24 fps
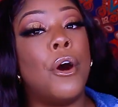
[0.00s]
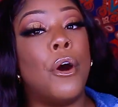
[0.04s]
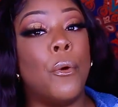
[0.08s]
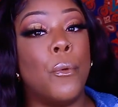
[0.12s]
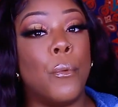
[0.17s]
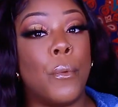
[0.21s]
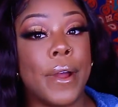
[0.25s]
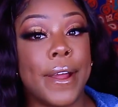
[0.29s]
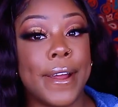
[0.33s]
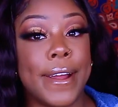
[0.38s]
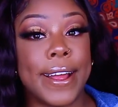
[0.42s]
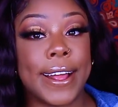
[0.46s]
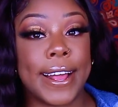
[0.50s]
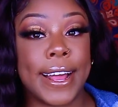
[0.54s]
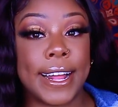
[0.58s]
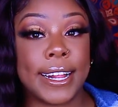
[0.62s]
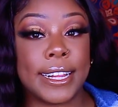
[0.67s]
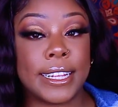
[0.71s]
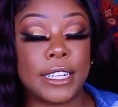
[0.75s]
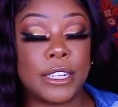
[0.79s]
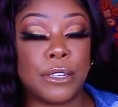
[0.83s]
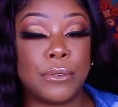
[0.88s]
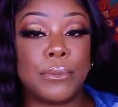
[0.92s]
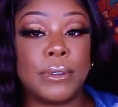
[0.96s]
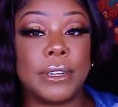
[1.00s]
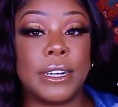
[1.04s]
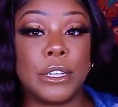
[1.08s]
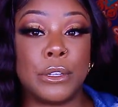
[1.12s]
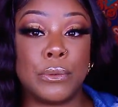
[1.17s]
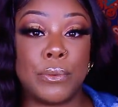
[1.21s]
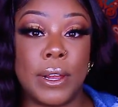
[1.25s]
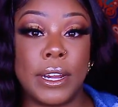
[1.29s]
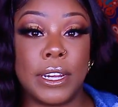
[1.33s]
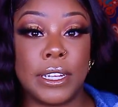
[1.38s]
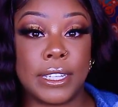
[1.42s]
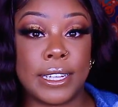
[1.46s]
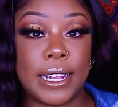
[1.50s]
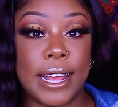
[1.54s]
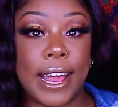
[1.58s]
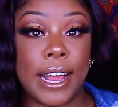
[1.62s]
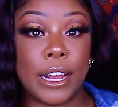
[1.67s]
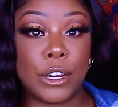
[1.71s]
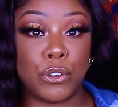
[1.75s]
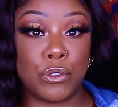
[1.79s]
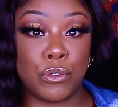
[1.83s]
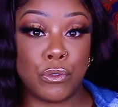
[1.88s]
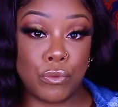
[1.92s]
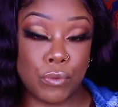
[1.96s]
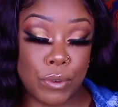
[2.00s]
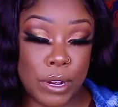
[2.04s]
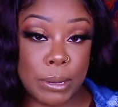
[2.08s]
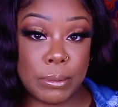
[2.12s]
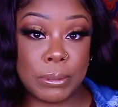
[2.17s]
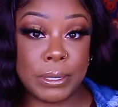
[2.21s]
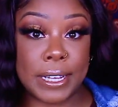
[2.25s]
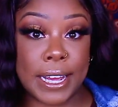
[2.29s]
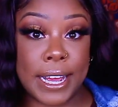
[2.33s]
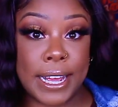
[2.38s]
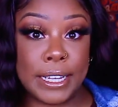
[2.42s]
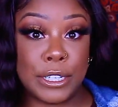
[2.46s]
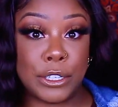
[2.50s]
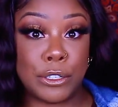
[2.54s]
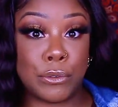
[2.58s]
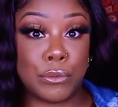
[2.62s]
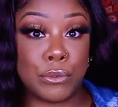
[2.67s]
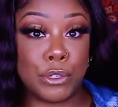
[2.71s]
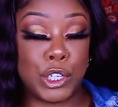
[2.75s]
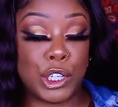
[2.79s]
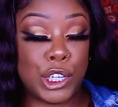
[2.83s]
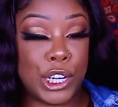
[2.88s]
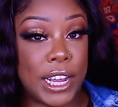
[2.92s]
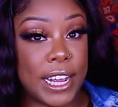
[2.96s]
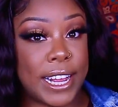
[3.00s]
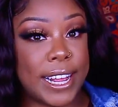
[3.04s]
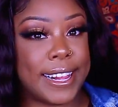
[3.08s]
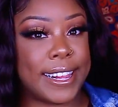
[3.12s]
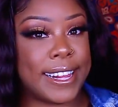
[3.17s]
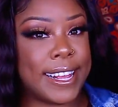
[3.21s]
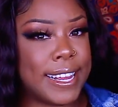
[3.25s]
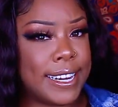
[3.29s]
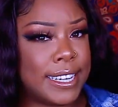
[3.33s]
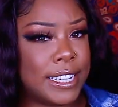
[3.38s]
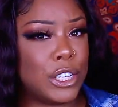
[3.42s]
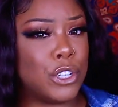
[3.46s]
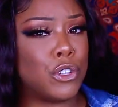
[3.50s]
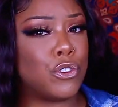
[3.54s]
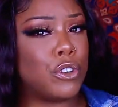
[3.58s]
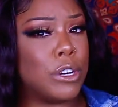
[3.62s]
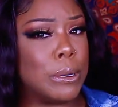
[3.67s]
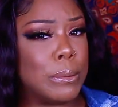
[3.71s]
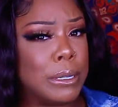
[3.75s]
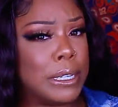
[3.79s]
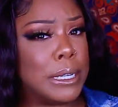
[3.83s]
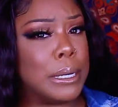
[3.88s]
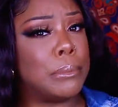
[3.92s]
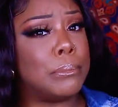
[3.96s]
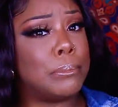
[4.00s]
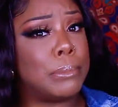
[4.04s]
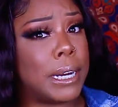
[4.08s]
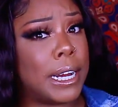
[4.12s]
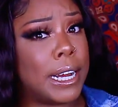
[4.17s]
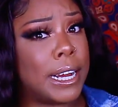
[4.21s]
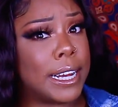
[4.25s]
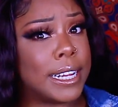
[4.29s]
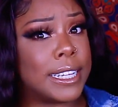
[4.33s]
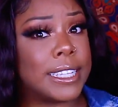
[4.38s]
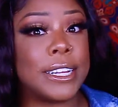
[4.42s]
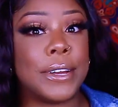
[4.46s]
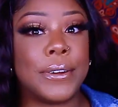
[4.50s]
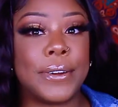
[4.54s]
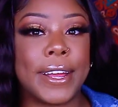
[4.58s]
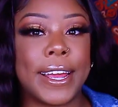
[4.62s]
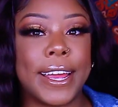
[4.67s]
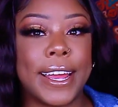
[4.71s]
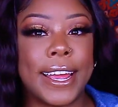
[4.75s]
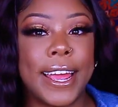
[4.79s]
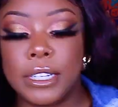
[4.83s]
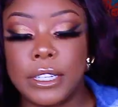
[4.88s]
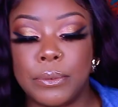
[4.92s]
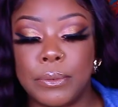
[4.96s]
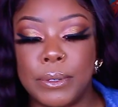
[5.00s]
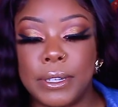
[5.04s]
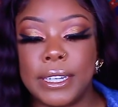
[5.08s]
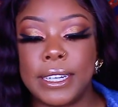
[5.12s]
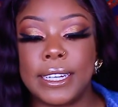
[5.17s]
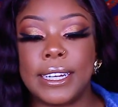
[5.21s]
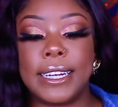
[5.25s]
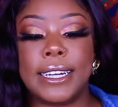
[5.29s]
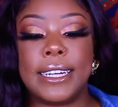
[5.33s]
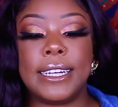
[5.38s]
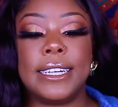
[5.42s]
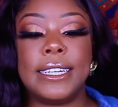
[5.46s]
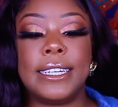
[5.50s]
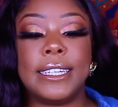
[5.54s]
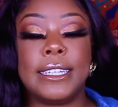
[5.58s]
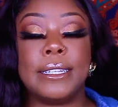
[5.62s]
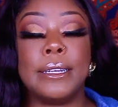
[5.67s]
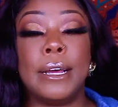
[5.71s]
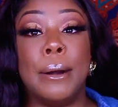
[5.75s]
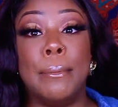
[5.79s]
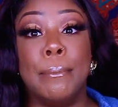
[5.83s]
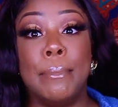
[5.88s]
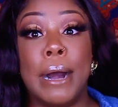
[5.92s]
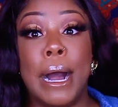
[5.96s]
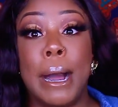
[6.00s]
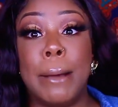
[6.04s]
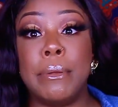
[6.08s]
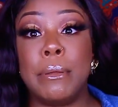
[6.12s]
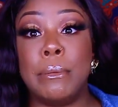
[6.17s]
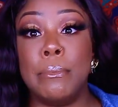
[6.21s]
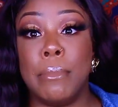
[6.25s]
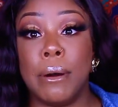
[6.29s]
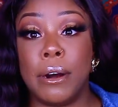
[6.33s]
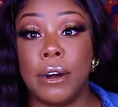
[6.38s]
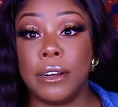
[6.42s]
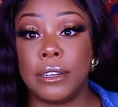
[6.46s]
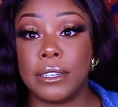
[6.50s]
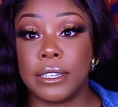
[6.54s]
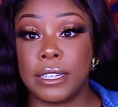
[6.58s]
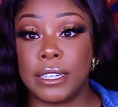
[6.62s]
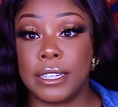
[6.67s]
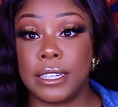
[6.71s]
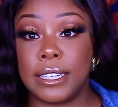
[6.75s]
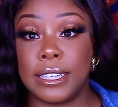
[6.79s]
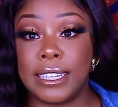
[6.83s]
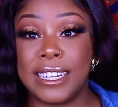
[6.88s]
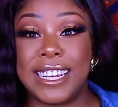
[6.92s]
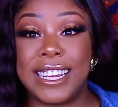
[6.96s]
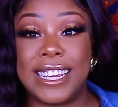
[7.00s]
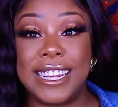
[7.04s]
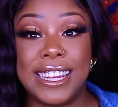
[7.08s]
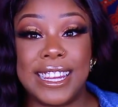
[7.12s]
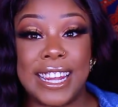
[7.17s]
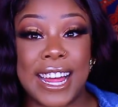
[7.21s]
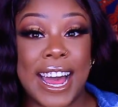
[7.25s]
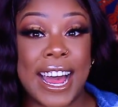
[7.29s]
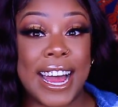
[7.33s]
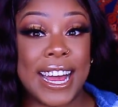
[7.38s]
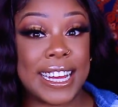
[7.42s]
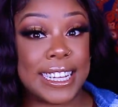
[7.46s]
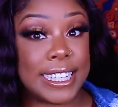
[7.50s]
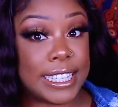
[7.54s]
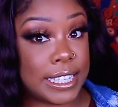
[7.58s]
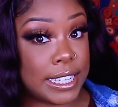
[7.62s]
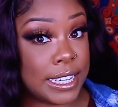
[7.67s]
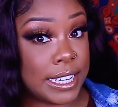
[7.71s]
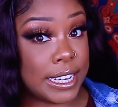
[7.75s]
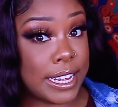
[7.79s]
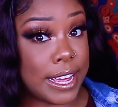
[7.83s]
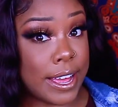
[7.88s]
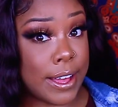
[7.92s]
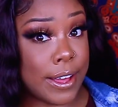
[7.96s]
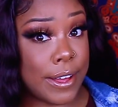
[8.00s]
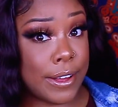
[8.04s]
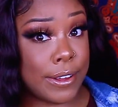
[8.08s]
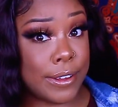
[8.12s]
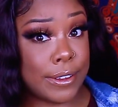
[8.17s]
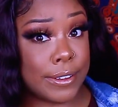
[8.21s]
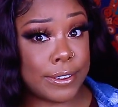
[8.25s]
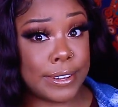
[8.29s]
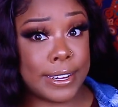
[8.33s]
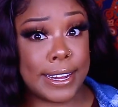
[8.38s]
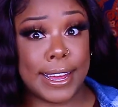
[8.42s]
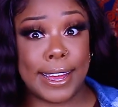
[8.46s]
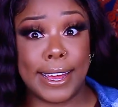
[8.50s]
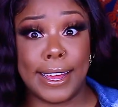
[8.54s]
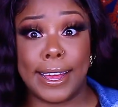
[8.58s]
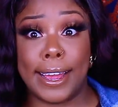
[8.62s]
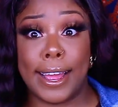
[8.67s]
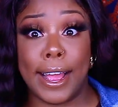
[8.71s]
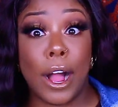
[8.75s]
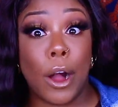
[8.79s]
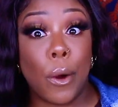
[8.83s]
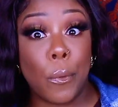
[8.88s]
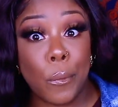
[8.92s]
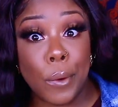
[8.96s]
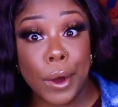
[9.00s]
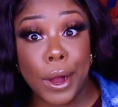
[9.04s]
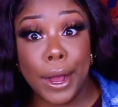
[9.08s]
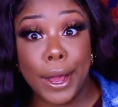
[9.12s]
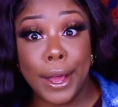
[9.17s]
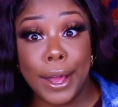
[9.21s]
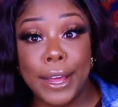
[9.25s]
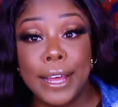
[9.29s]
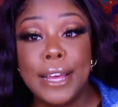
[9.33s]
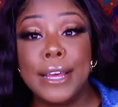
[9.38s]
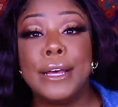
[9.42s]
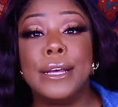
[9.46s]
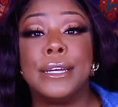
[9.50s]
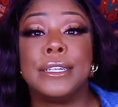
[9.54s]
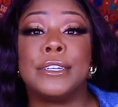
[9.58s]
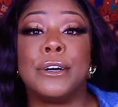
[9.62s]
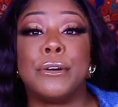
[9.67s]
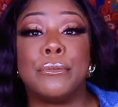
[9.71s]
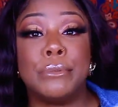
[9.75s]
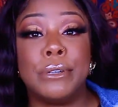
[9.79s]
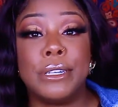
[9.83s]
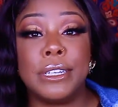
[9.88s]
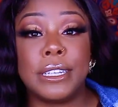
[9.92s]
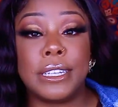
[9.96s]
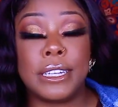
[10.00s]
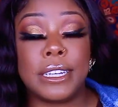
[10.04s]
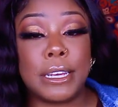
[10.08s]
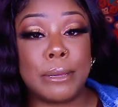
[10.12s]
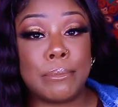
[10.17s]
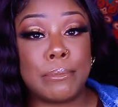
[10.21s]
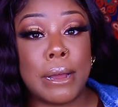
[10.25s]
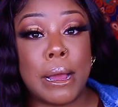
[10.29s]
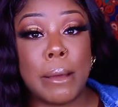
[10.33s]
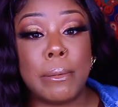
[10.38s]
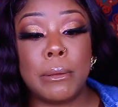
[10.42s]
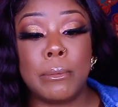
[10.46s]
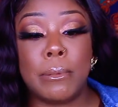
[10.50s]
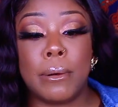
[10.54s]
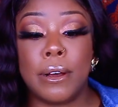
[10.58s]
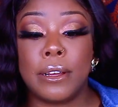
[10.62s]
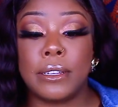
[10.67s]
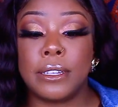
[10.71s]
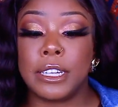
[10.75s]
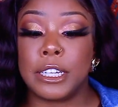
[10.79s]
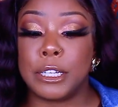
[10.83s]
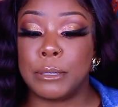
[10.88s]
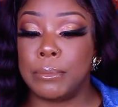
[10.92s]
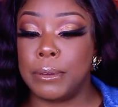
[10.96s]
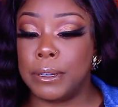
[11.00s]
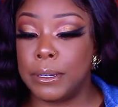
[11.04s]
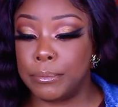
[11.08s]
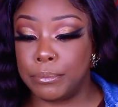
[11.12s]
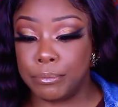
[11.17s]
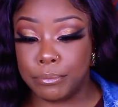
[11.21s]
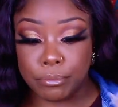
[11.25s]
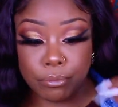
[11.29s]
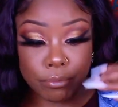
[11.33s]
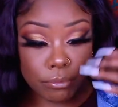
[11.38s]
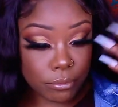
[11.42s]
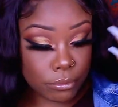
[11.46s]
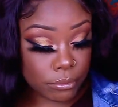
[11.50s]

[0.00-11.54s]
on where I got this one as well as the actual website, so check that description box. Okay, this wig is a Bobbi Boss's Eliza, y'all. Like, what? So recently Bobbi Boss has been